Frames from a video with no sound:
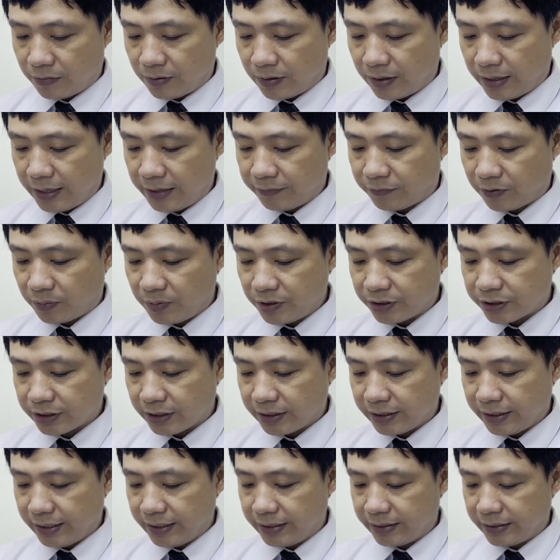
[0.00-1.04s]

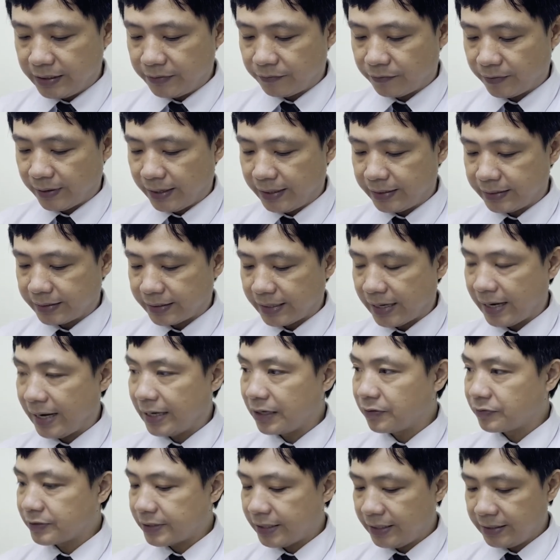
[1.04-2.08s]
information in different kind
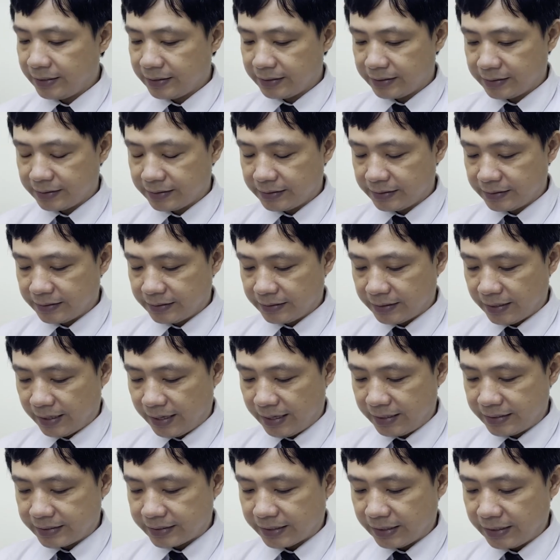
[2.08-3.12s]
of text
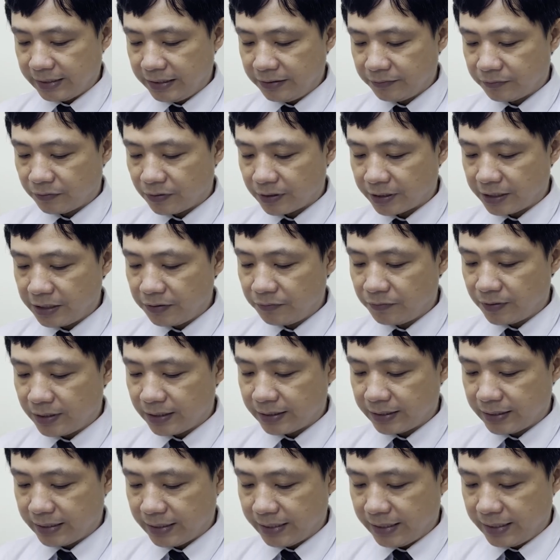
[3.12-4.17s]
and scanning for
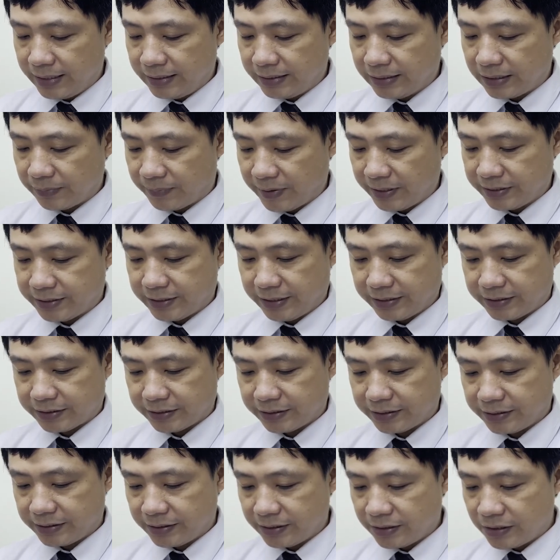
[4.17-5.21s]
keyword in the passage.
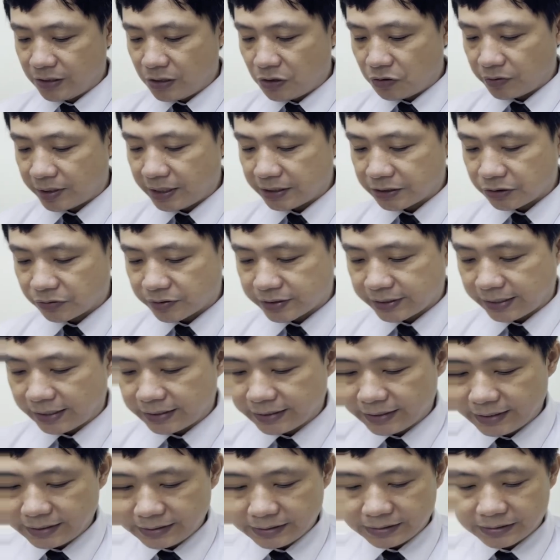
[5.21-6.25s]
Okay, so
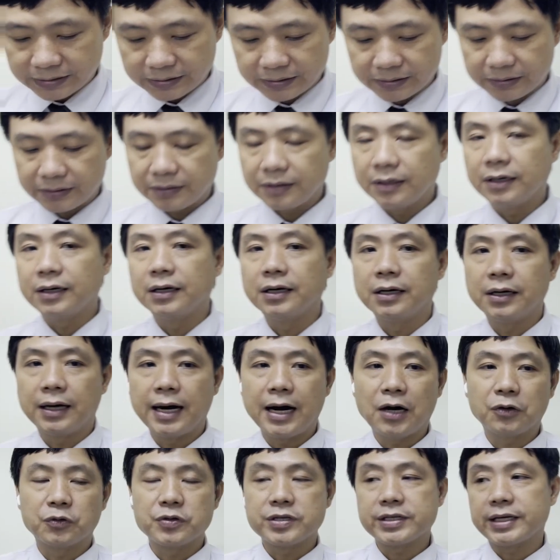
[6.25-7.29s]
scanning,
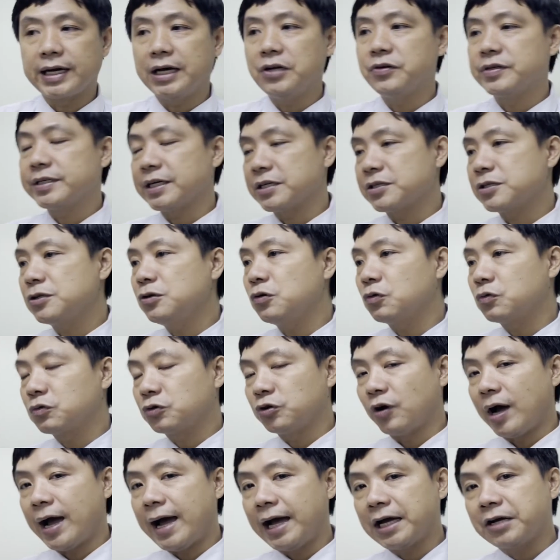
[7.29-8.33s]
how to scan? You just look
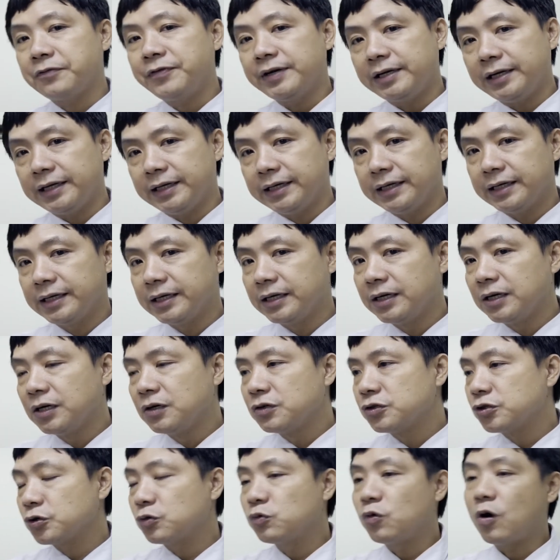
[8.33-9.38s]
your eye quickly
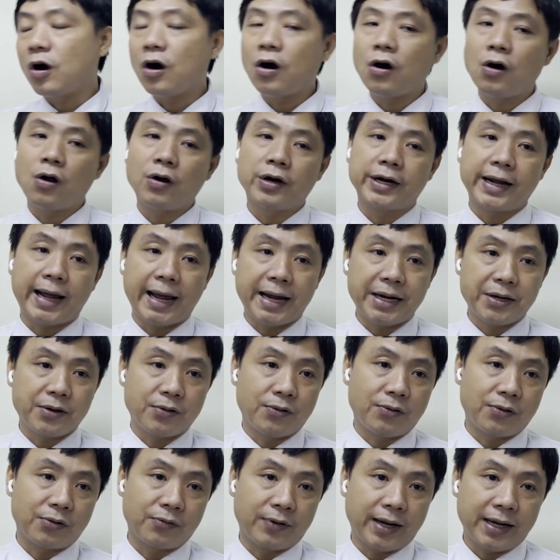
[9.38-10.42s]
through all the
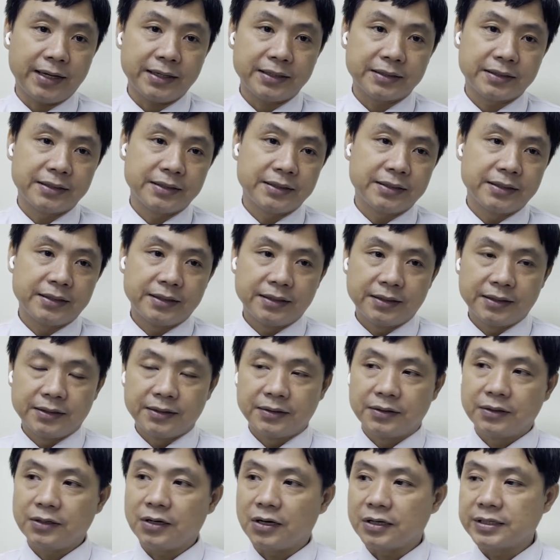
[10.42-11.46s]
angle, right?
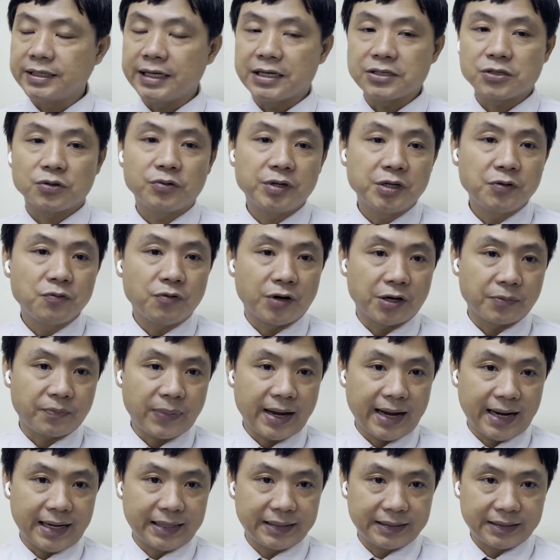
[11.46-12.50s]
Not just only one
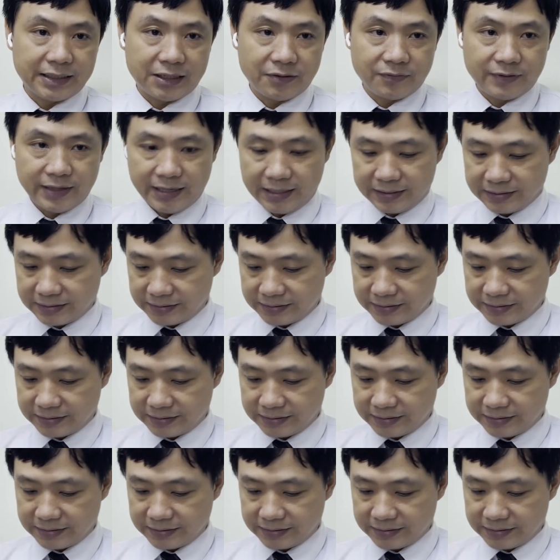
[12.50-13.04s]
part of that.